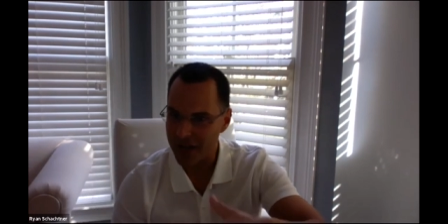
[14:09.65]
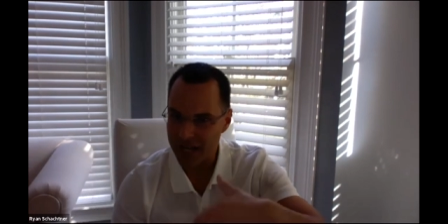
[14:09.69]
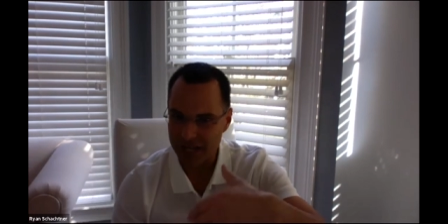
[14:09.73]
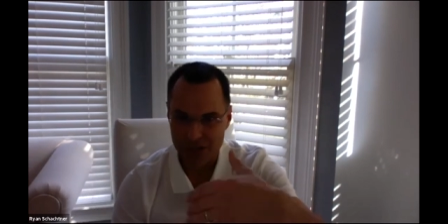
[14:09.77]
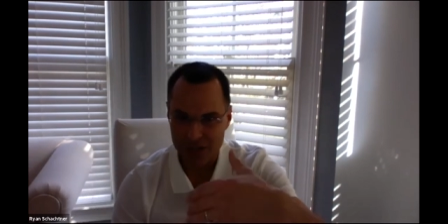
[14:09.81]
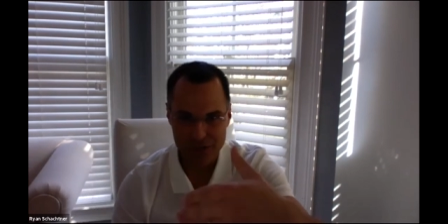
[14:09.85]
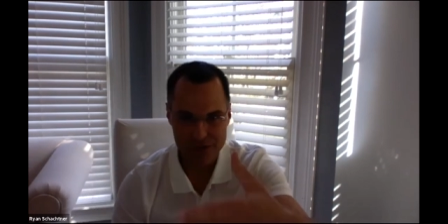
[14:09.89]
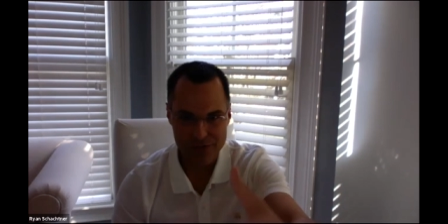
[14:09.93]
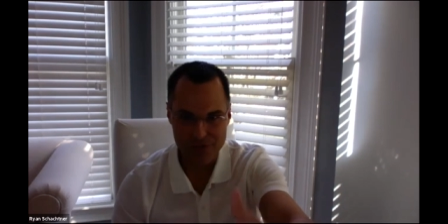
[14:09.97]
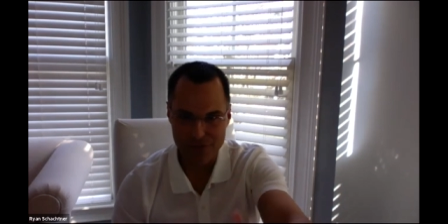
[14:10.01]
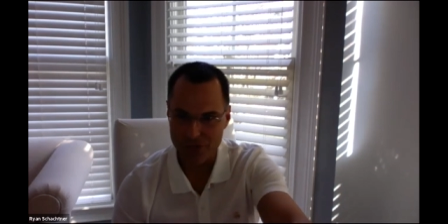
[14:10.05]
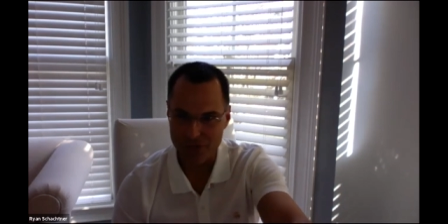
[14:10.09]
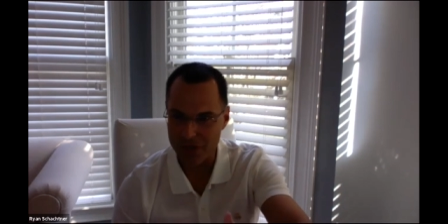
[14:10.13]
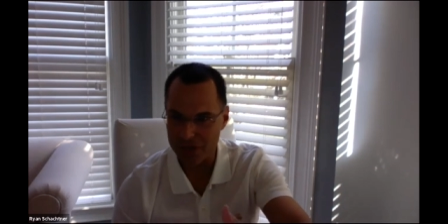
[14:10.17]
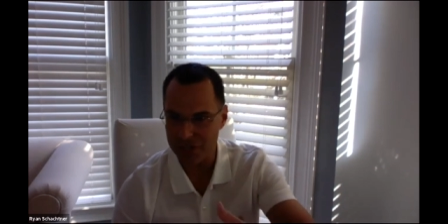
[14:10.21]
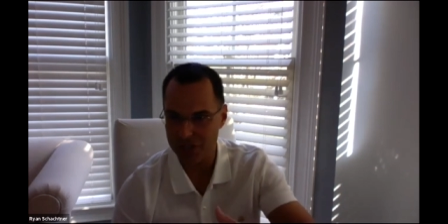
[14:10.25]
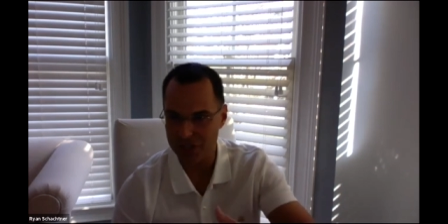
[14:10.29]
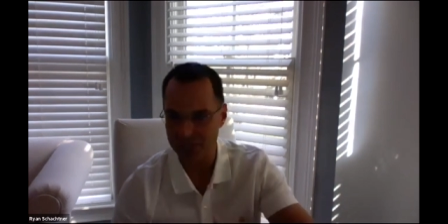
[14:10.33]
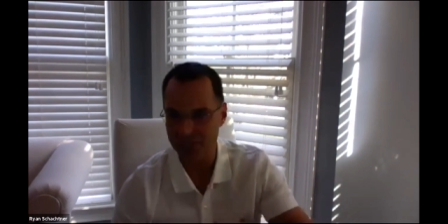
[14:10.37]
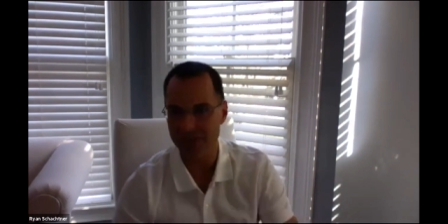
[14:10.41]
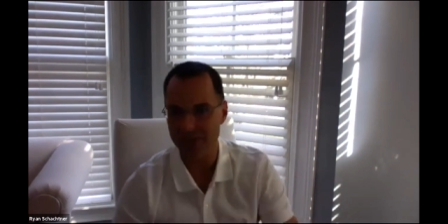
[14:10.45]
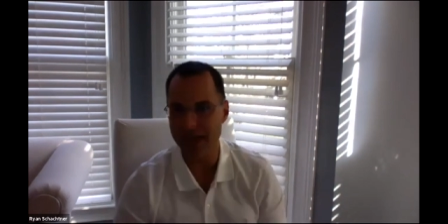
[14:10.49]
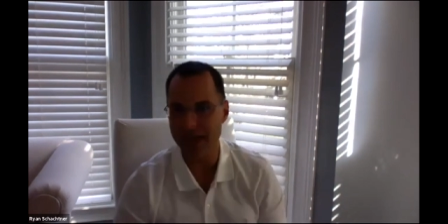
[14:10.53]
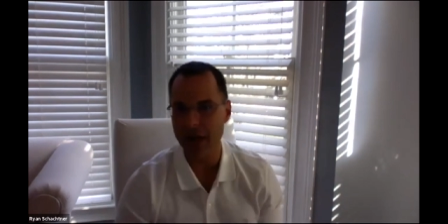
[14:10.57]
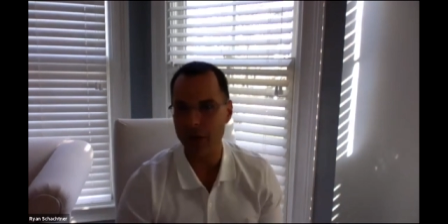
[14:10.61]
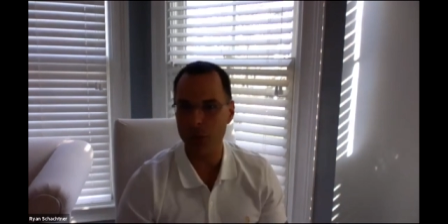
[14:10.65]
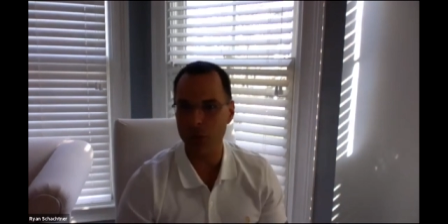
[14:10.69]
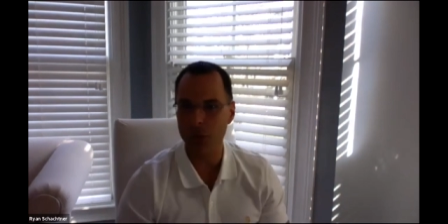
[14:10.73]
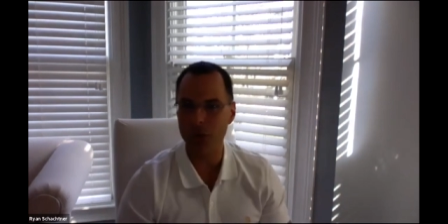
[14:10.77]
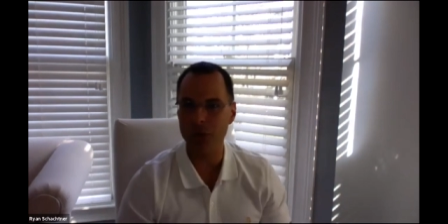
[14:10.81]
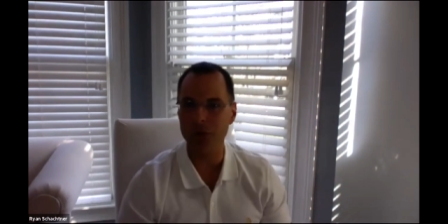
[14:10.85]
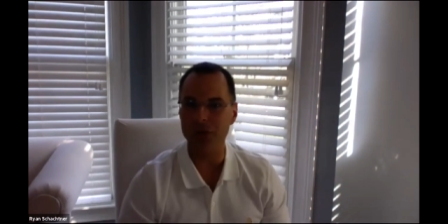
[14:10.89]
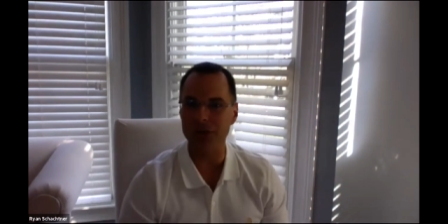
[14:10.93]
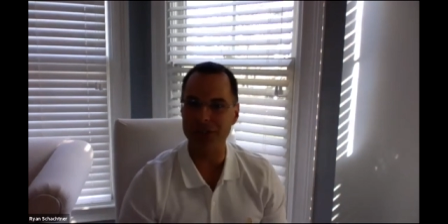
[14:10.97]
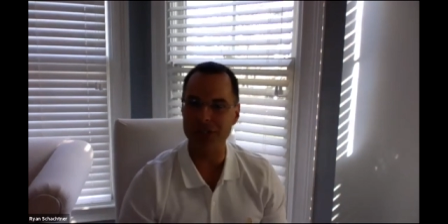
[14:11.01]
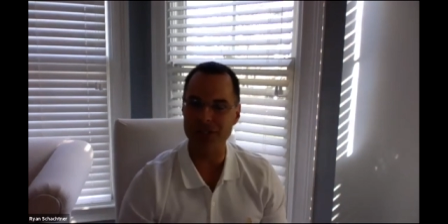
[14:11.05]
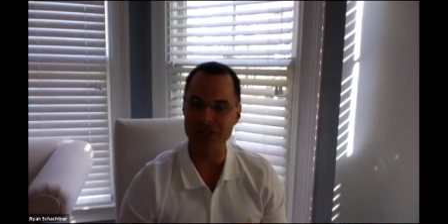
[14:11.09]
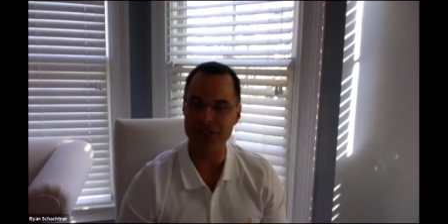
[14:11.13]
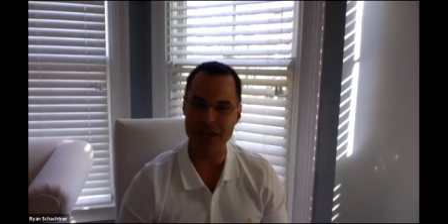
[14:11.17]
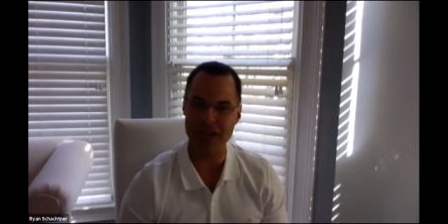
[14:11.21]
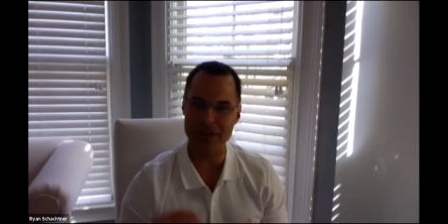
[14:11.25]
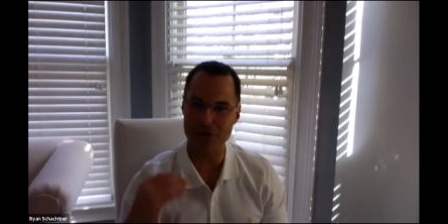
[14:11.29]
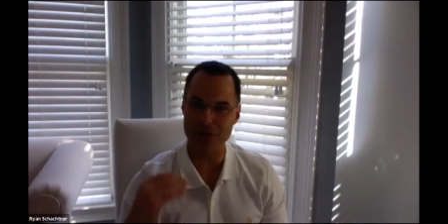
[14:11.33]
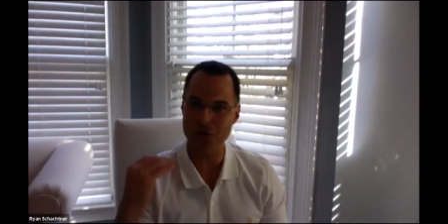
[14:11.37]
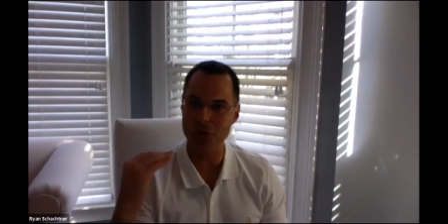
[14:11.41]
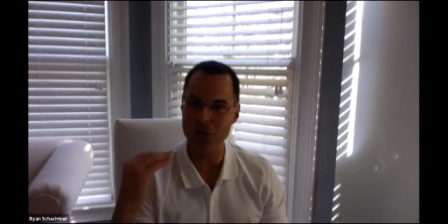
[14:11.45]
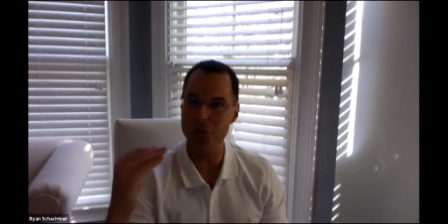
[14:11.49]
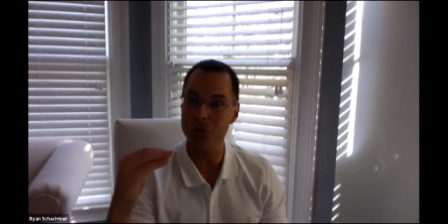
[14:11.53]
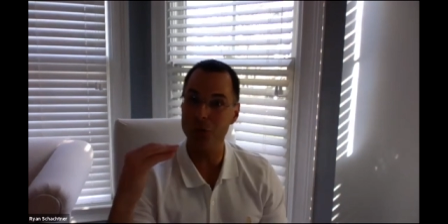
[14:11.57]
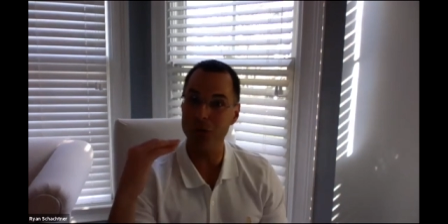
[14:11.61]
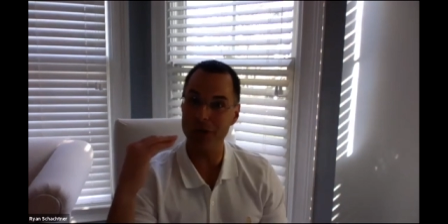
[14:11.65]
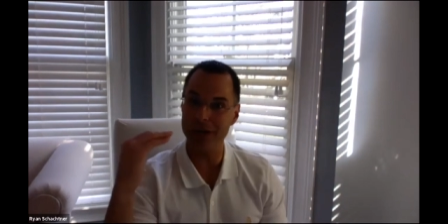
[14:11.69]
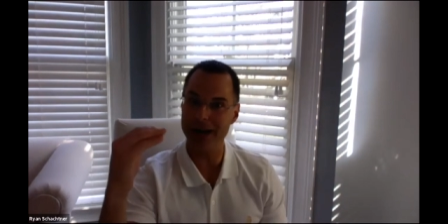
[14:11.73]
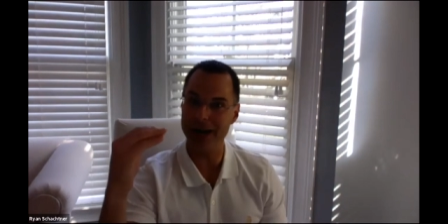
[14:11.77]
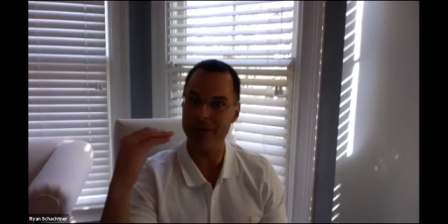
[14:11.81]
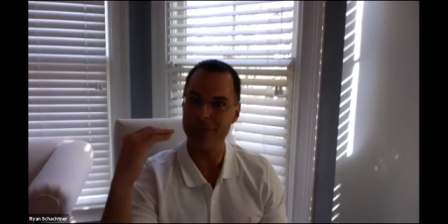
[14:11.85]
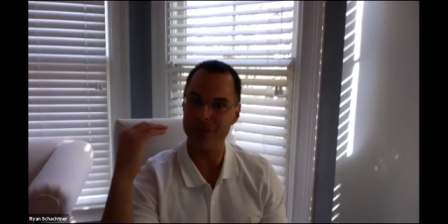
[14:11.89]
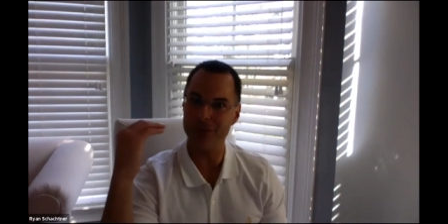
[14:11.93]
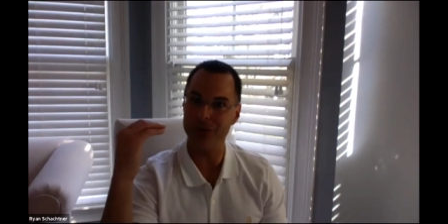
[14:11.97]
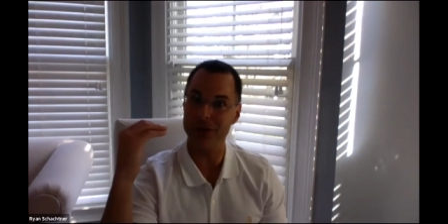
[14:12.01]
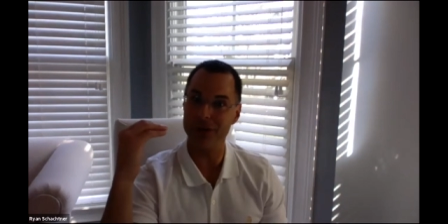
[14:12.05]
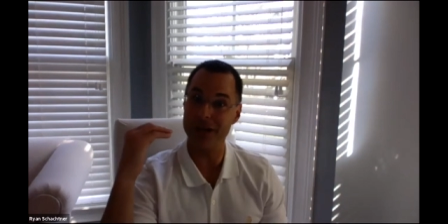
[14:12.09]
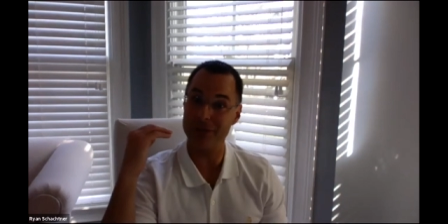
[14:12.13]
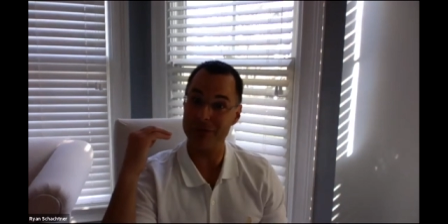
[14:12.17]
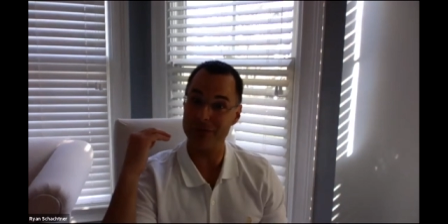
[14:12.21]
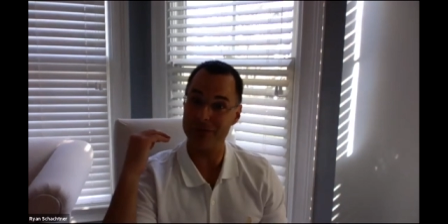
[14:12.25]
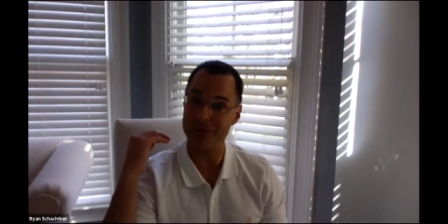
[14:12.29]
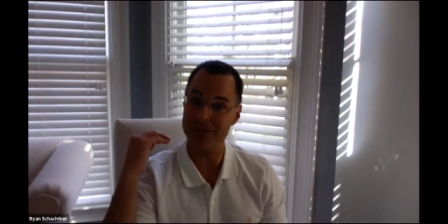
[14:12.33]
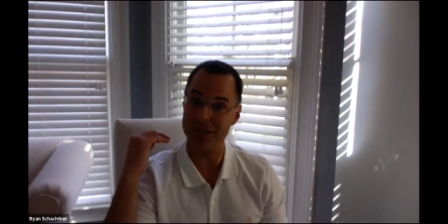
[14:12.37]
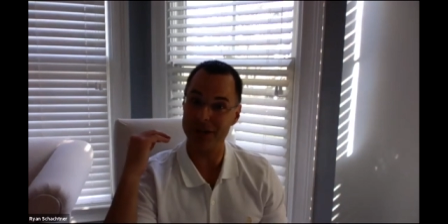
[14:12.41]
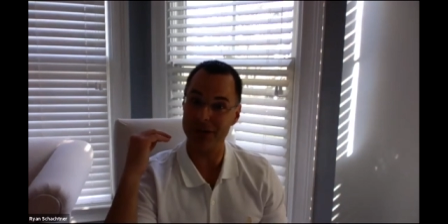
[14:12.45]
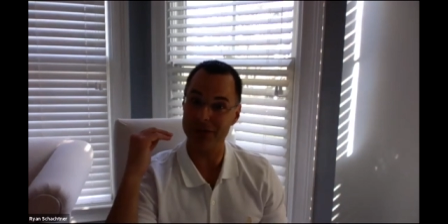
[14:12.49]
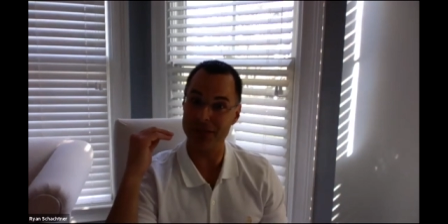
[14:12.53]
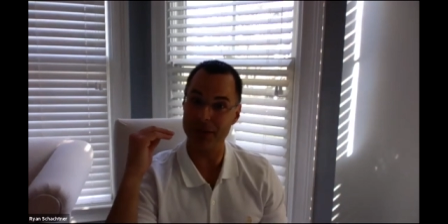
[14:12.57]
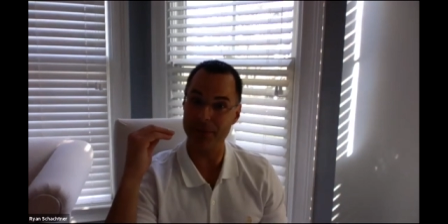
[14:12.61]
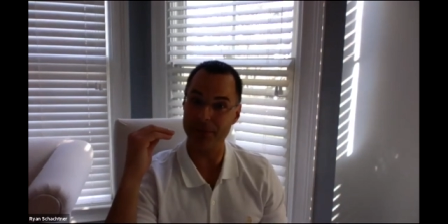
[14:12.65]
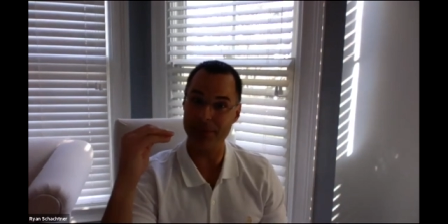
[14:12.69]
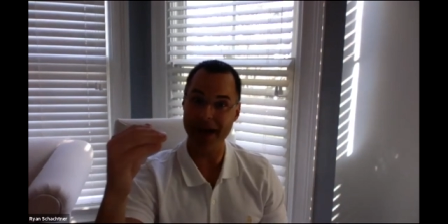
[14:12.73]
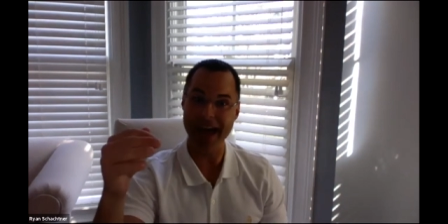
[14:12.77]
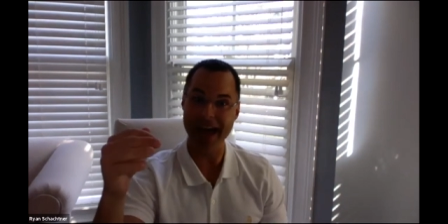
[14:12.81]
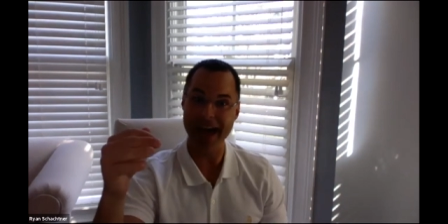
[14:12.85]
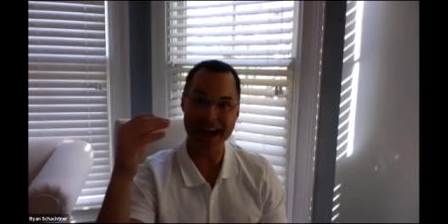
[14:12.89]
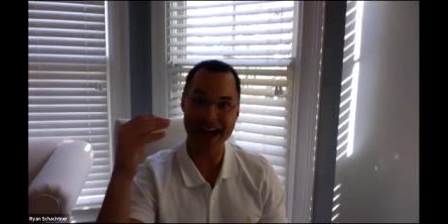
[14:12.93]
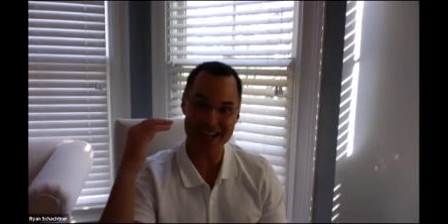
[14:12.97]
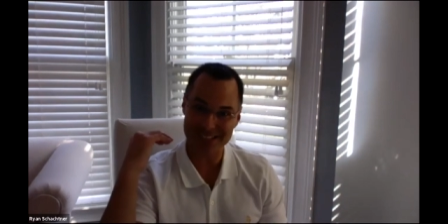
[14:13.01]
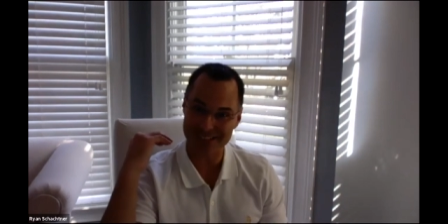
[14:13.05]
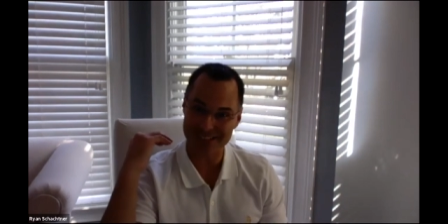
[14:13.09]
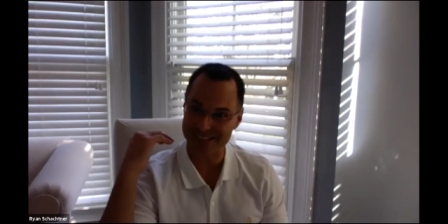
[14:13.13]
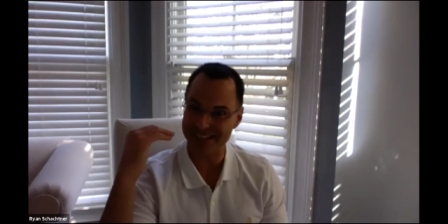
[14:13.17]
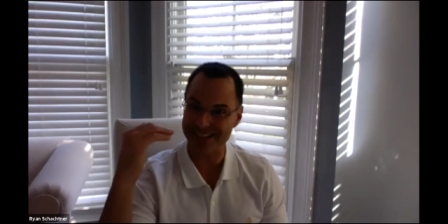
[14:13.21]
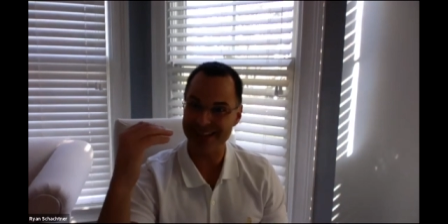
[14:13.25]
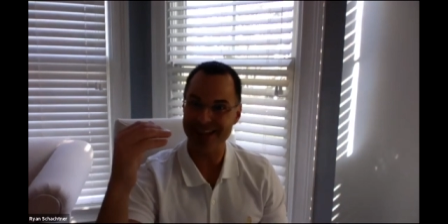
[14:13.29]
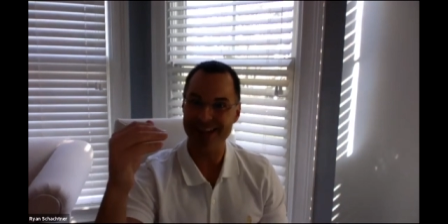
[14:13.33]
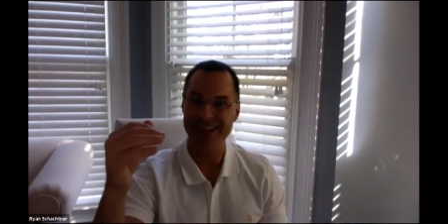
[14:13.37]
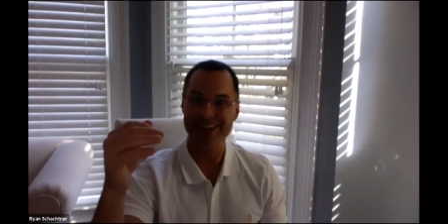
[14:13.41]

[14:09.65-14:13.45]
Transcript: I couldn't function in that world, because I knew what the past